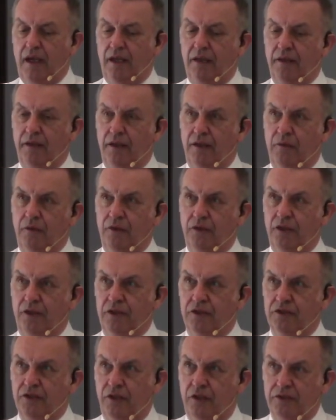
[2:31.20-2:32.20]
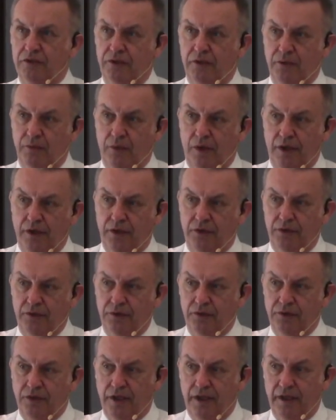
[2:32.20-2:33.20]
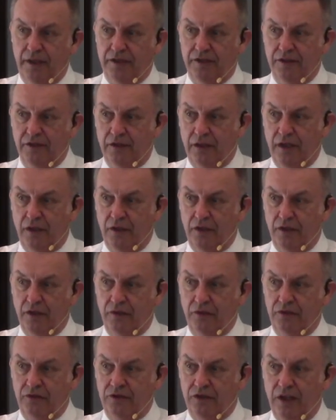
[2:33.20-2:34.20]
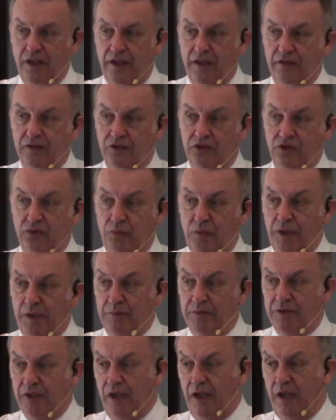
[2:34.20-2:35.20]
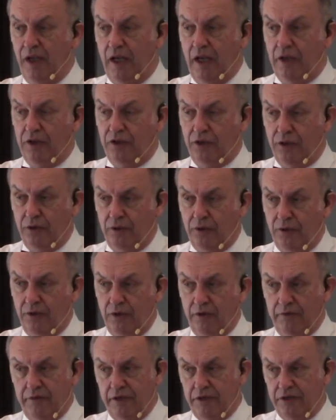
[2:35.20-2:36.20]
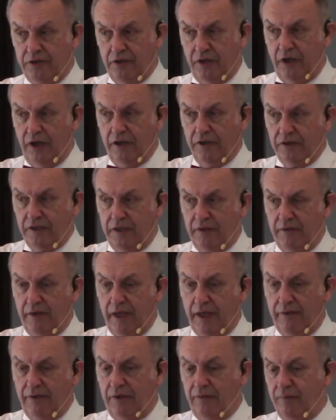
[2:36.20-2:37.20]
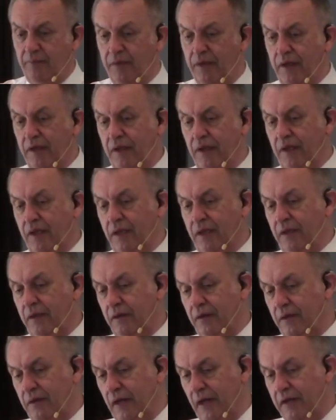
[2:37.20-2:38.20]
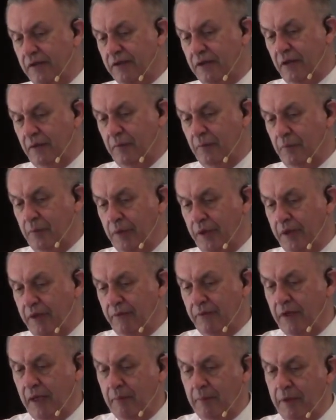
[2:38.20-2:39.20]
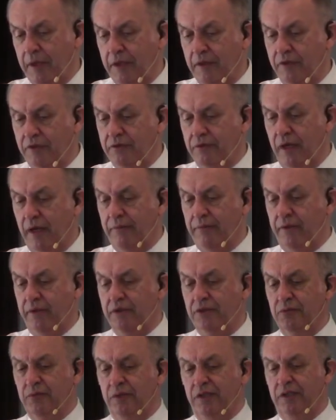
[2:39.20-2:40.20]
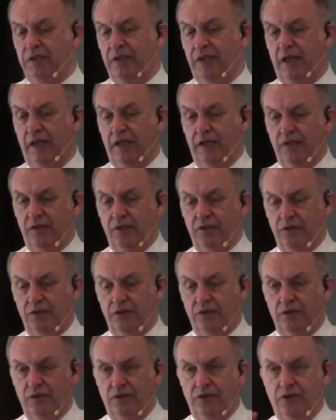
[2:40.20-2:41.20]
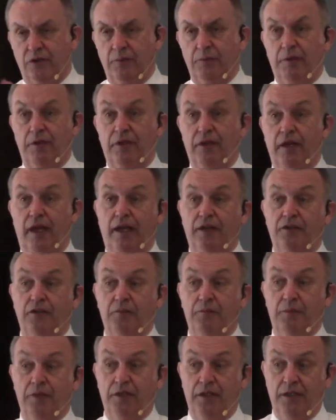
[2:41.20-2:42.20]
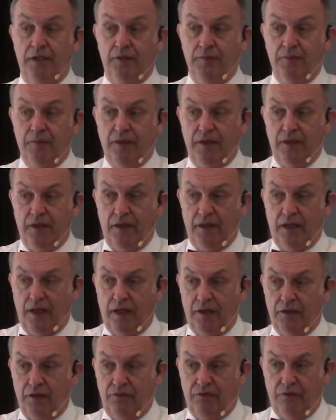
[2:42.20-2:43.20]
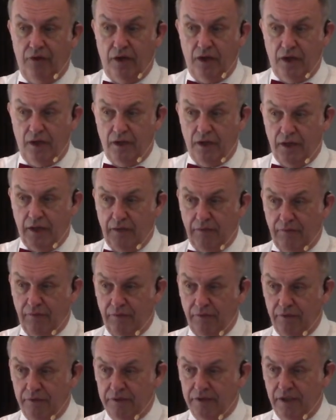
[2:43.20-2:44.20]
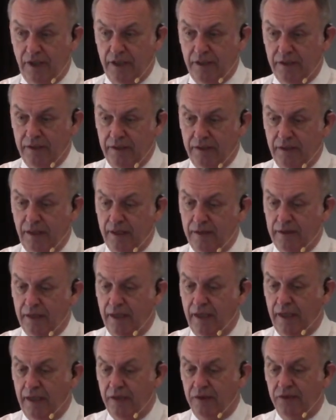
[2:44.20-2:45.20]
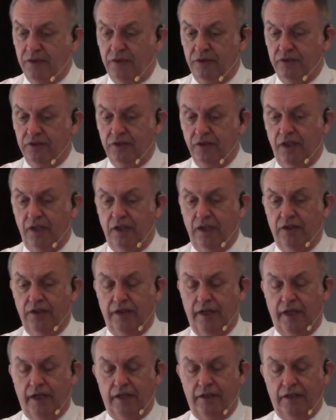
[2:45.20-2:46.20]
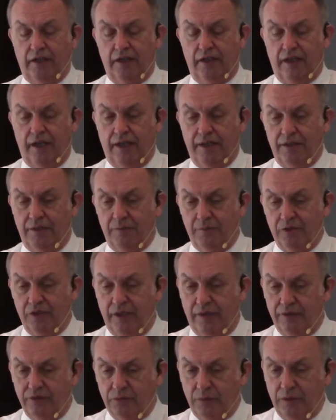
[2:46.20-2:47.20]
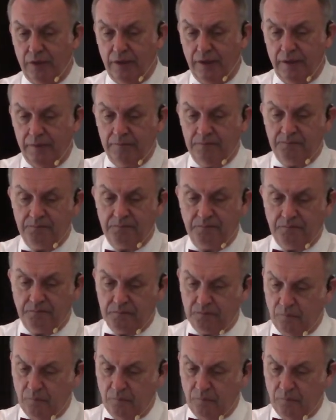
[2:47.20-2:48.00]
And he is also the one who takes whose tail sweeps a third of the stars out of heaven. That's a bit of an ambiguous reference. We tend to interpret that to be the fall of Satan and the angels that allied themselves with him.